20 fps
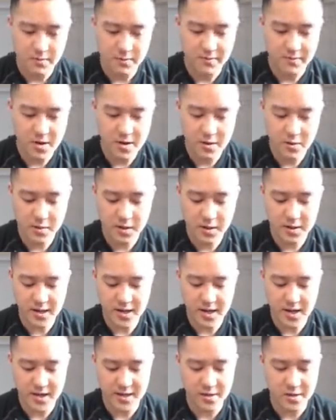very
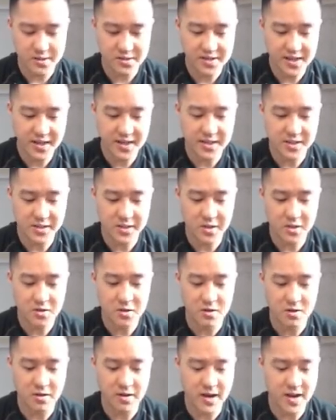quickly on your second
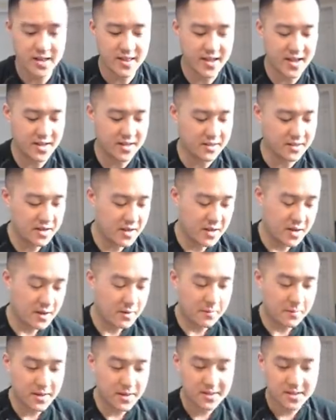turn and then
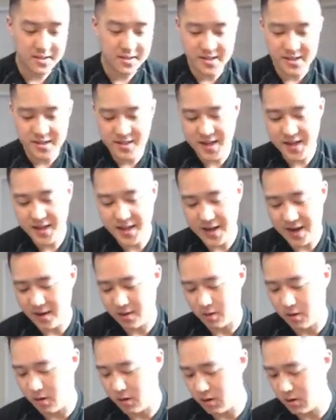basically taking
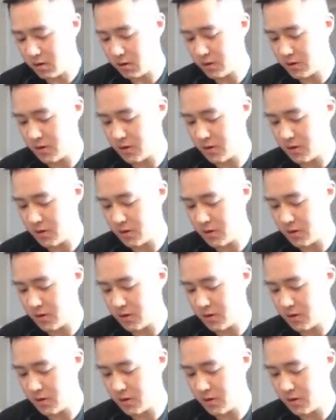out all